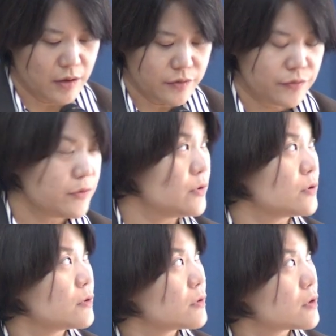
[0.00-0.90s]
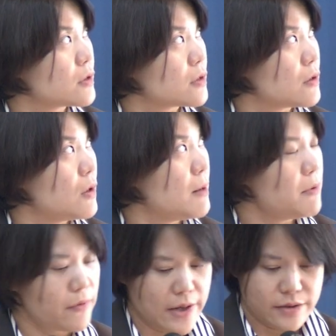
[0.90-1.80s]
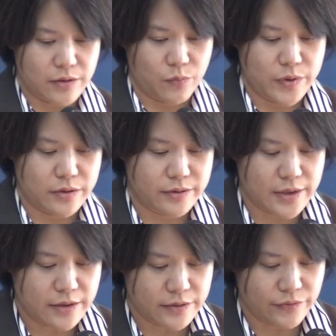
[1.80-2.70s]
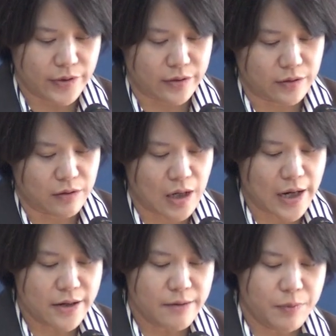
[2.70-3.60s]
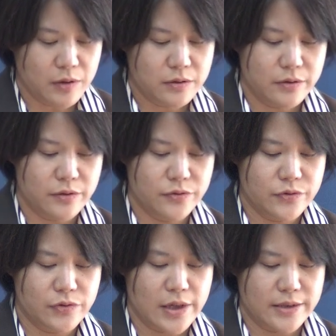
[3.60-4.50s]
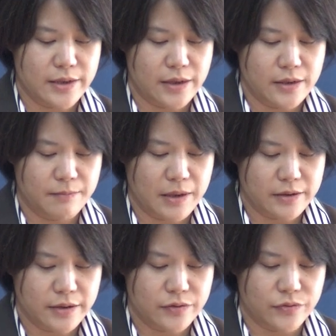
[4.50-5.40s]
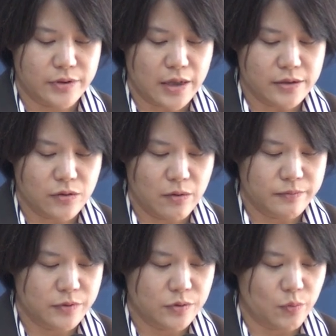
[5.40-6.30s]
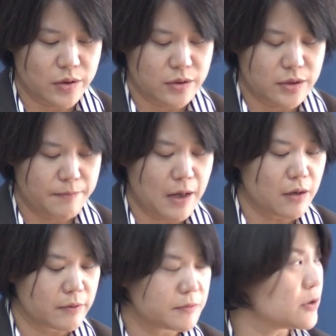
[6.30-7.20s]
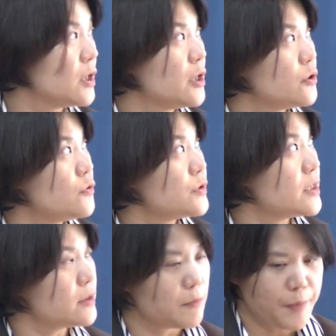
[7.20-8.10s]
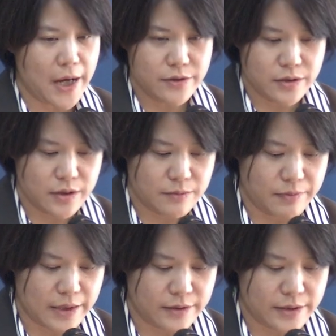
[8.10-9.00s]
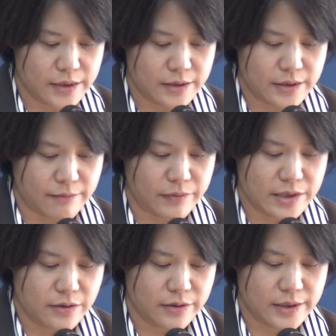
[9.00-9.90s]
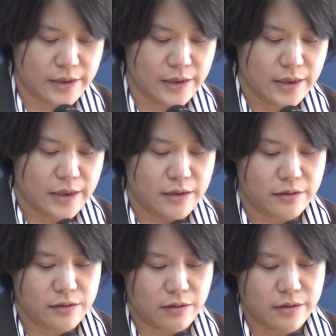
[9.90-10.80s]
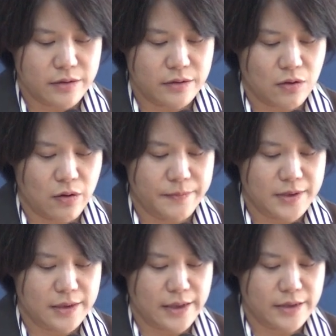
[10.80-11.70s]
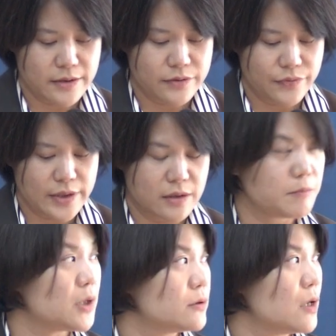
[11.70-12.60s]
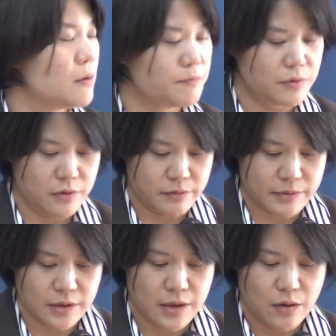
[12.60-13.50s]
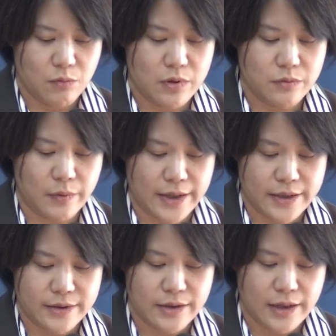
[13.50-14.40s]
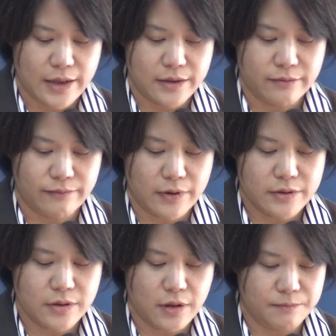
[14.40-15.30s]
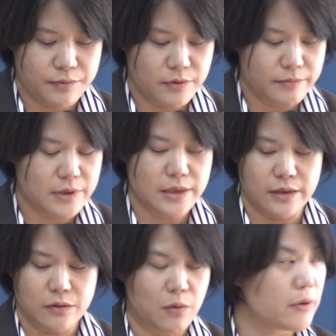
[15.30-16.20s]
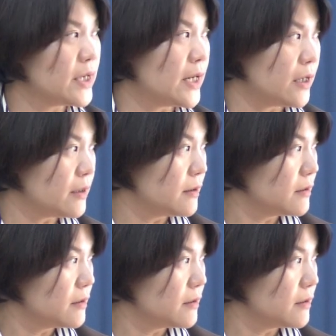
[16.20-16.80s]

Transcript: Through the collaboration with the Celtrion, a highly potent neutralizing antibody to SARS-CoV-2 was developed using the page display system, resulting in the 3rd COVID-19 treatment approved worldwide and the first approved in Korea.